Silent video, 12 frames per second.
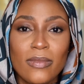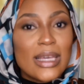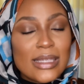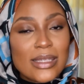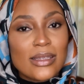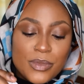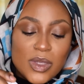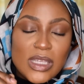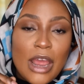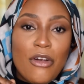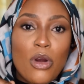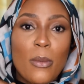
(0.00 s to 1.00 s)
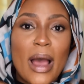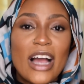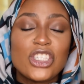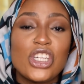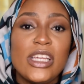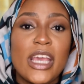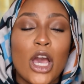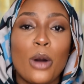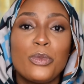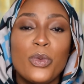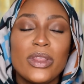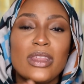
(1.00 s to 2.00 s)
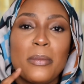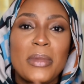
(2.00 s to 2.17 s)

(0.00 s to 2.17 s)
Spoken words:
This serum actually helped with the